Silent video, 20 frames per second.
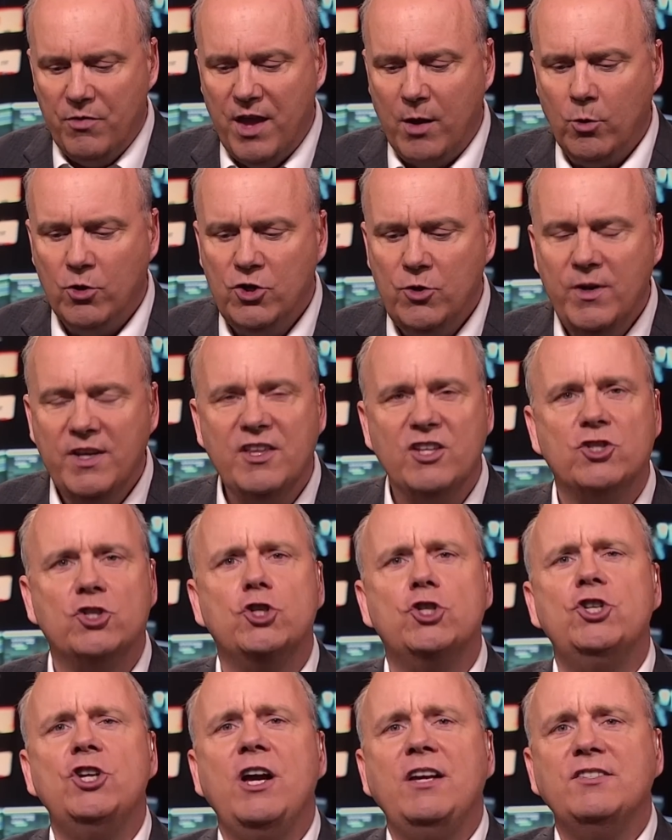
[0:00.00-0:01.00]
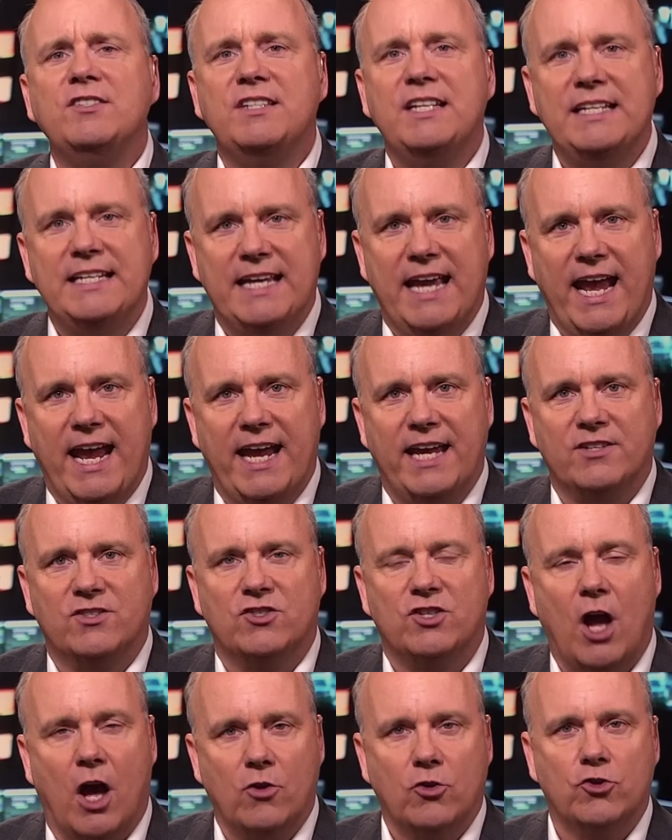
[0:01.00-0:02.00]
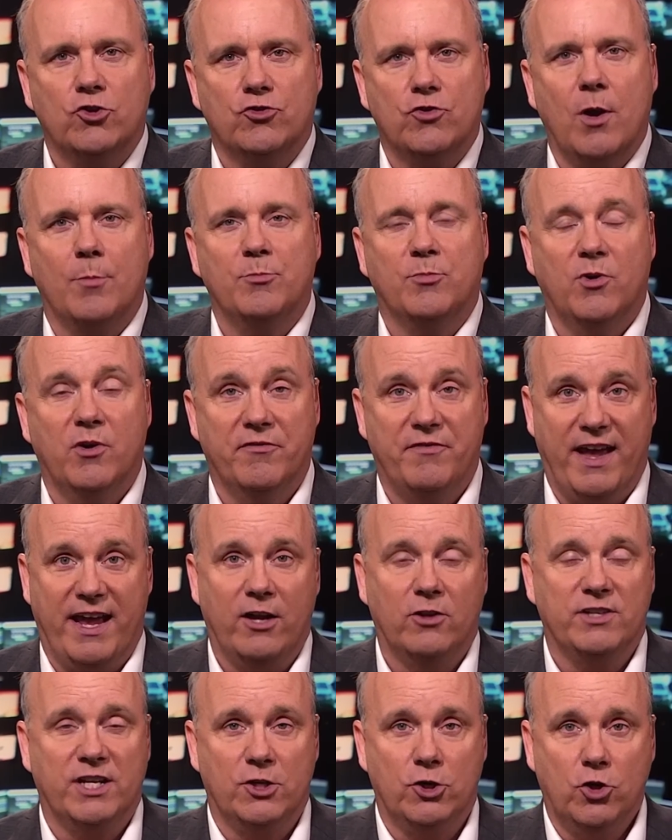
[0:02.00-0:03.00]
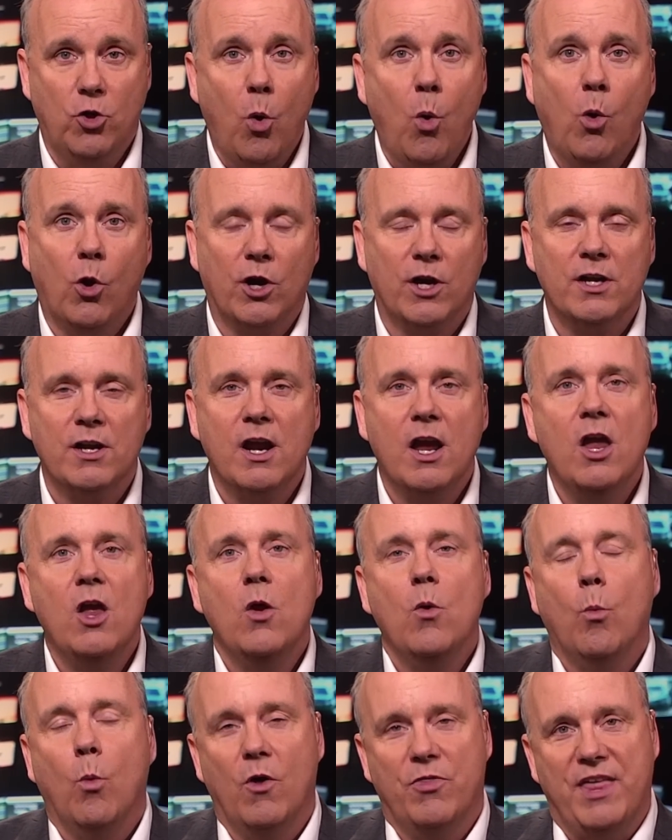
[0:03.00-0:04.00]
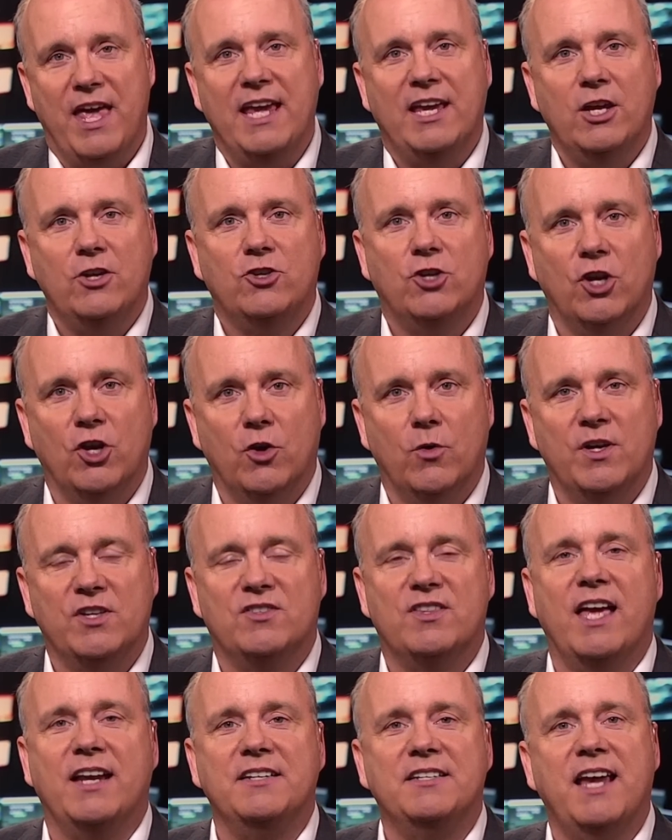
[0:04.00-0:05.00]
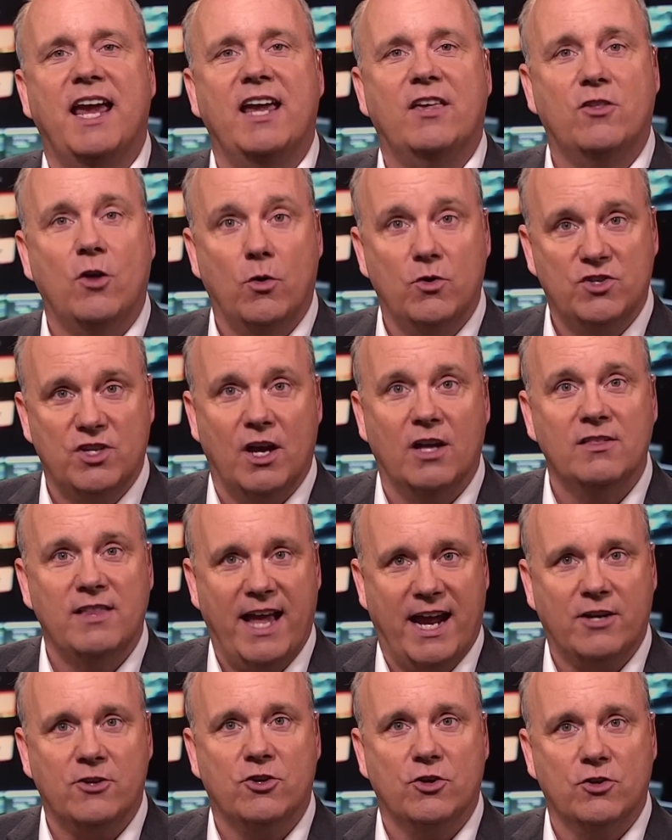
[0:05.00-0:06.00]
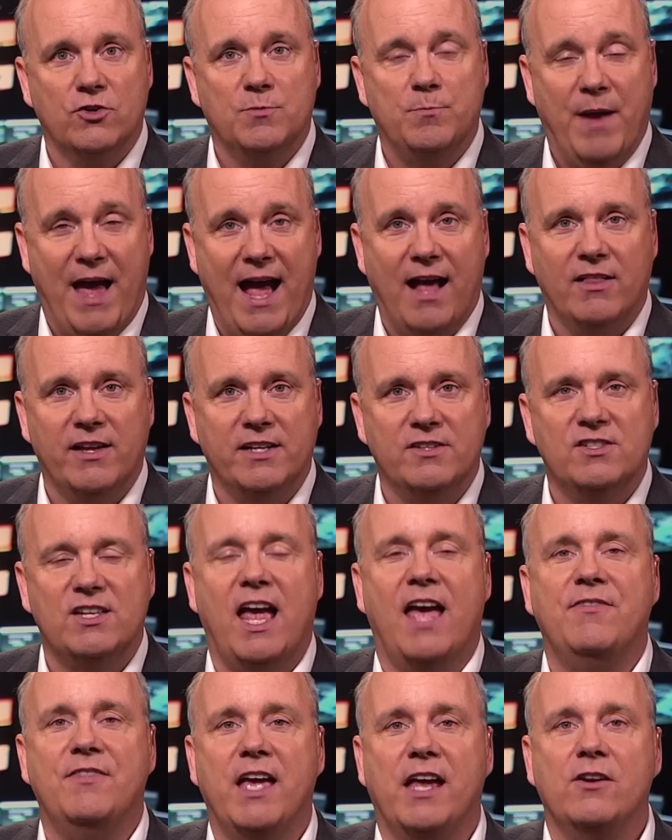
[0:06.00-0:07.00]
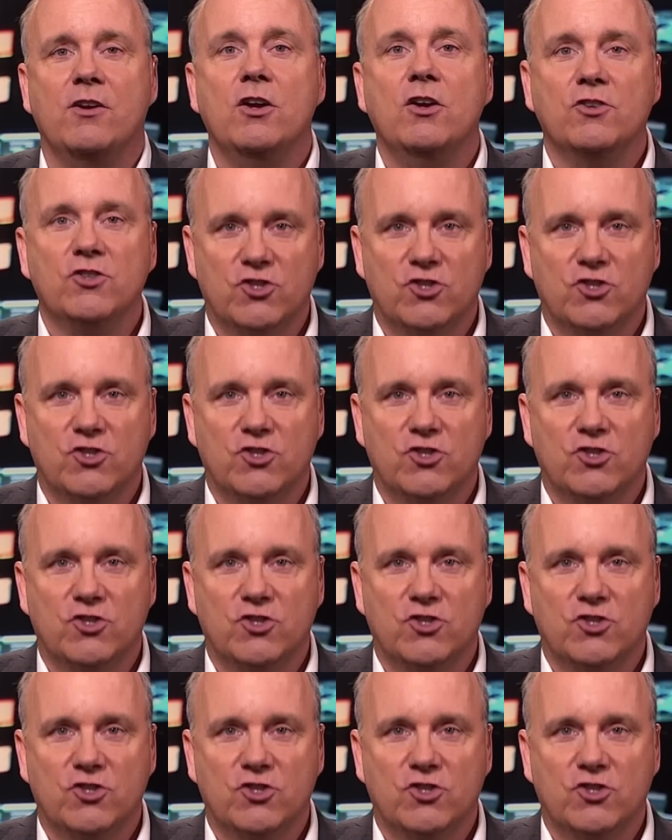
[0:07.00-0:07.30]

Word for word: they were doing this just in case Donald Trump prevailed in court. What they could do is then take those electors' ballots and then